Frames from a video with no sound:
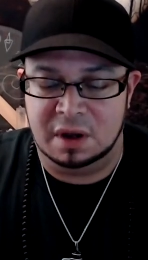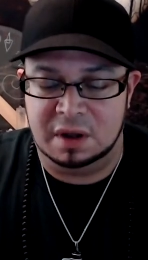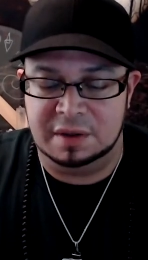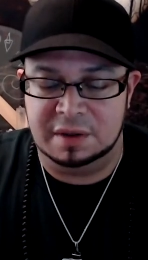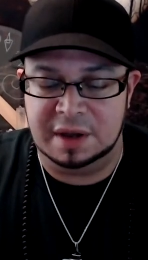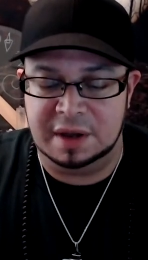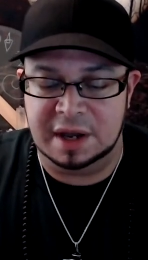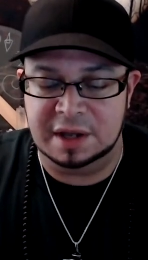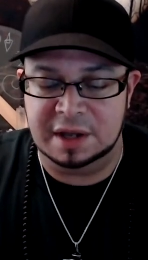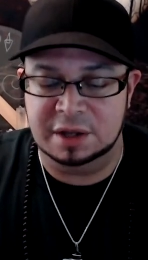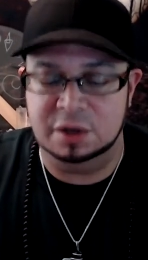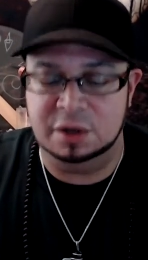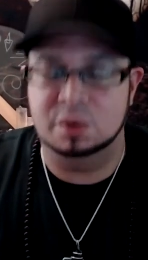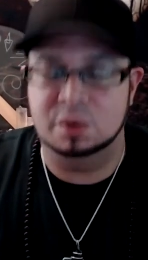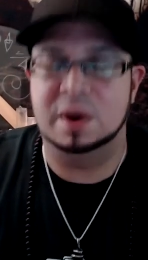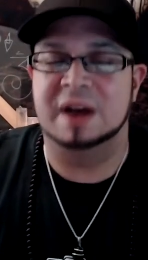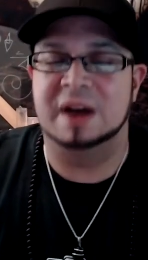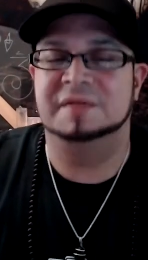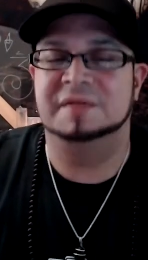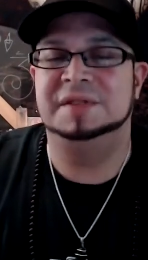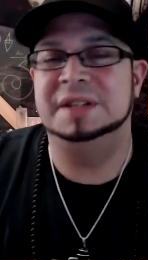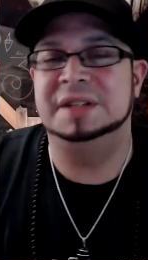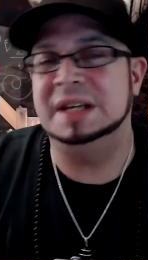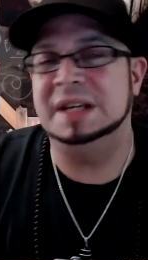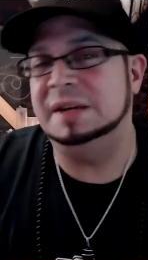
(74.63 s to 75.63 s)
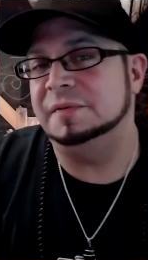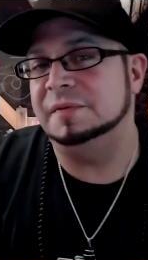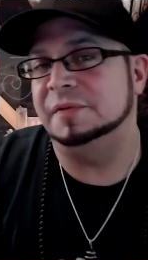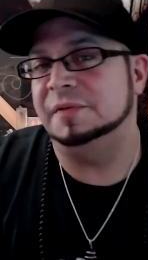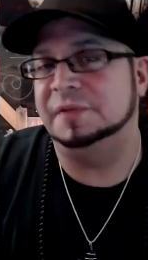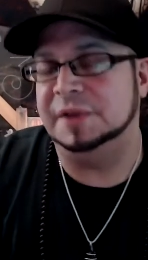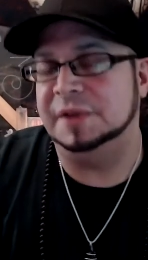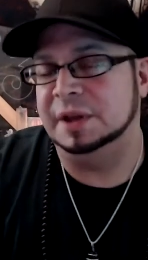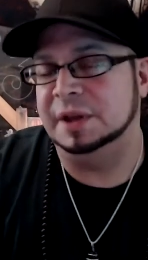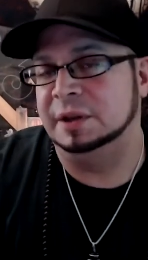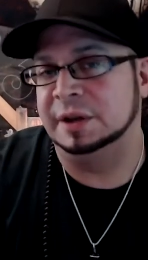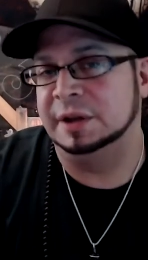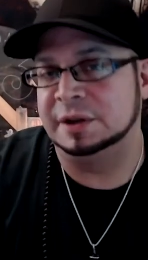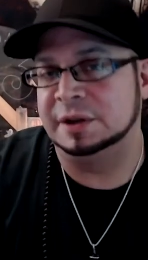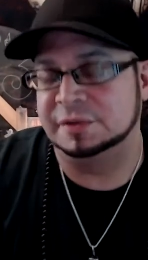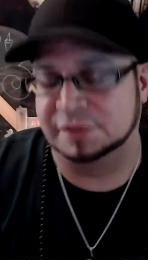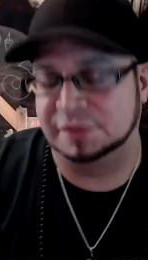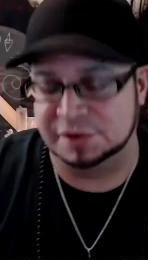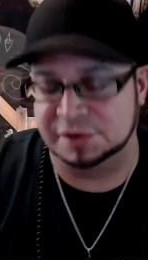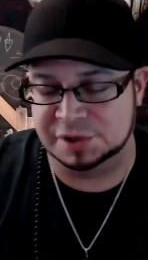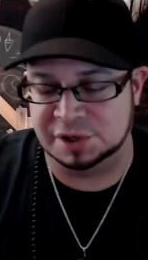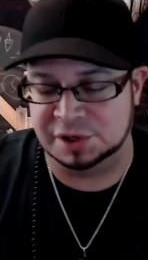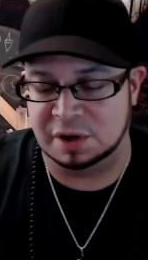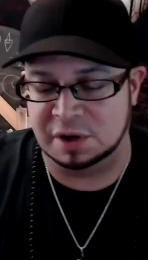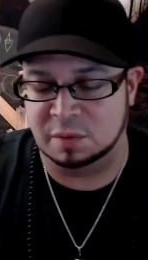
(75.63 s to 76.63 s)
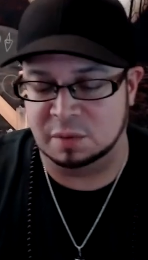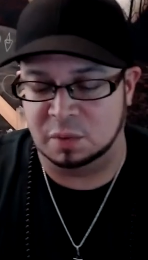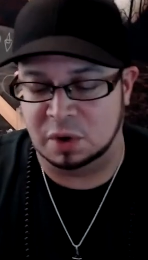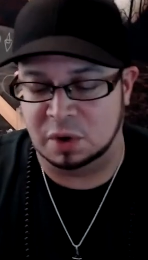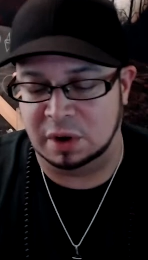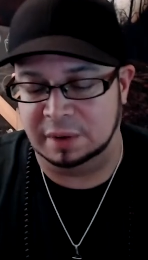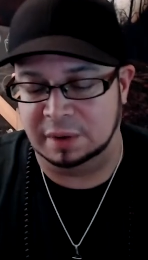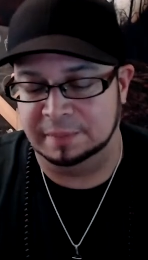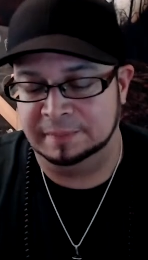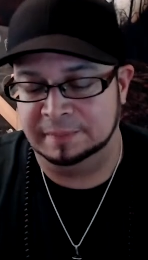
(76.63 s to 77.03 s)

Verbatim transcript: that you have deep feelings for someone,